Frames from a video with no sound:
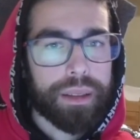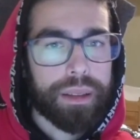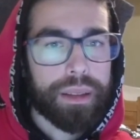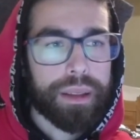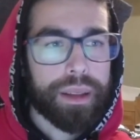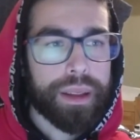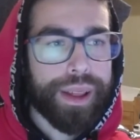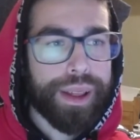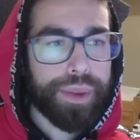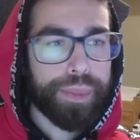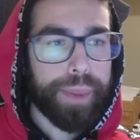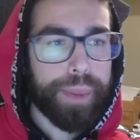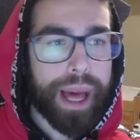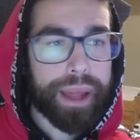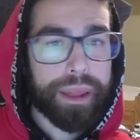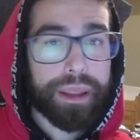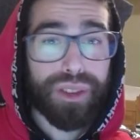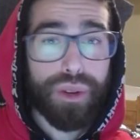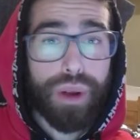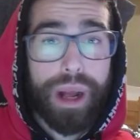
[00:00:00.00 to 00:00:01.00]
This
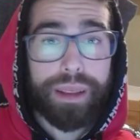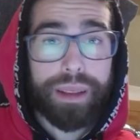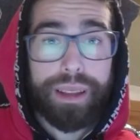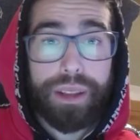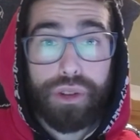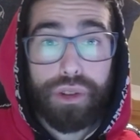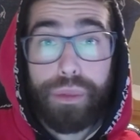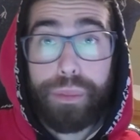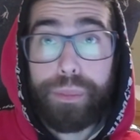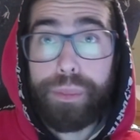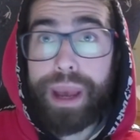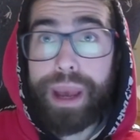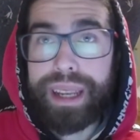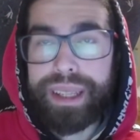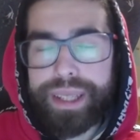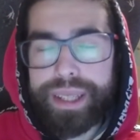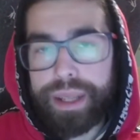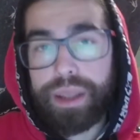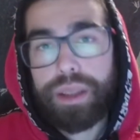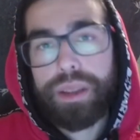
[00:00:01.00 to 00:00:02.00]
path is gonna teach you
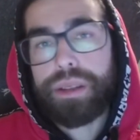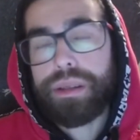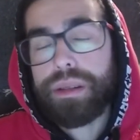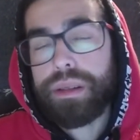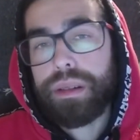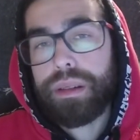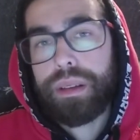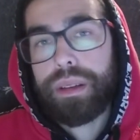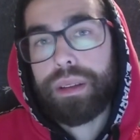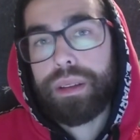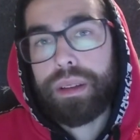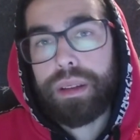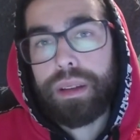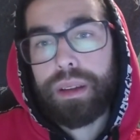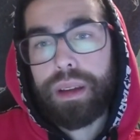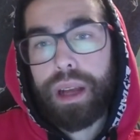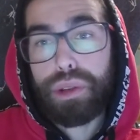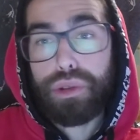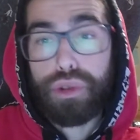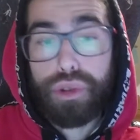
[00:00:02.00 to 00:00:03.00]
patience,
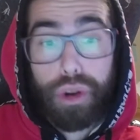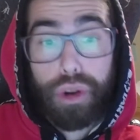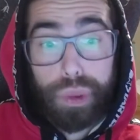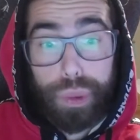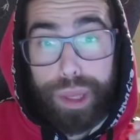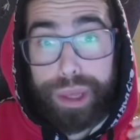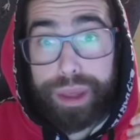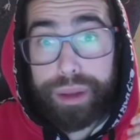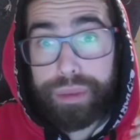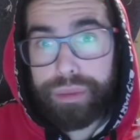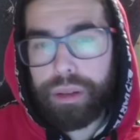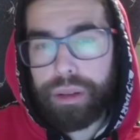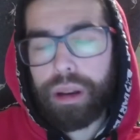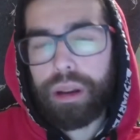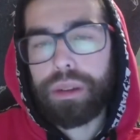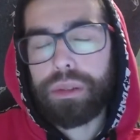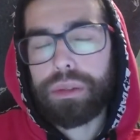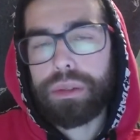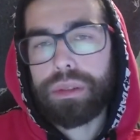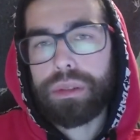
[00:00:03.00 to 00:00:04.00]
how to go with the
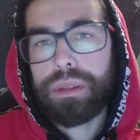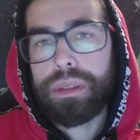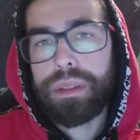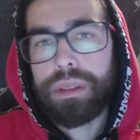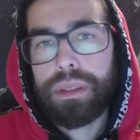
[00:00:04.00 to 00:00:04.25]
flow,